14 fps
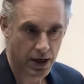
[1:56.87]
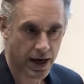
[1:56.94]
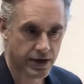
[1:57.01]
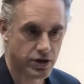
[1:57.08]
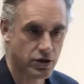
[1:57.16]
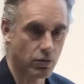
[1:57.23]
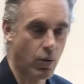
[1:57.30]

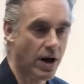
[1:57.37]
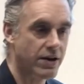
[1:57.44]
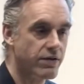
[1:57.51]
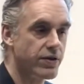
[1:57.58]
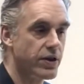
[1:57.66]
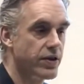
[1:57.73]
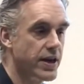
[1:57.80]
And so one
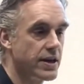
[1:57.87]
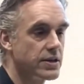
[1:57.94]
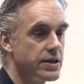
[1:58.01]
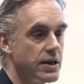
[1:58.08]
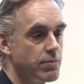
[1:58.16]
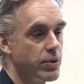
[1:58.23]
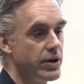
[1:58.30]
of the things
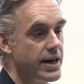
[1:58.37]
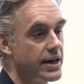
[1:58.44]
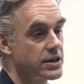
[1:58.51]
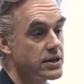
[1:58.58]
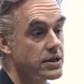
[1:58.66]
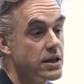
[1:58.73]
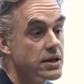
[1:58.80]
that
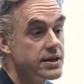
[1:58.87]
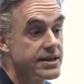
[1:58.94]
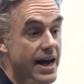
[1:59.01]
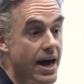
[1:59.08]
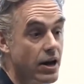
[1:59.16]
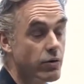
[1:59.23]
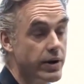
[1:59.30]
predicts
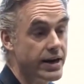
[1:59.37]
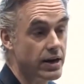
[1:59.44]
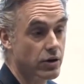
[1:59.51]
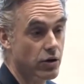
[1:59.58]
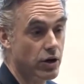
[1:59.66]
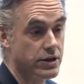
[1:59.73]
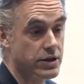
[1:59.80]
salary
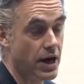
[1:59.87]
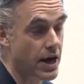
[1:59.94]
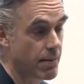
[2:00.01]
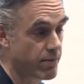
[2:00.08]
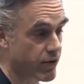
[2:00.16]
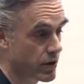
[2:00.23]
across time,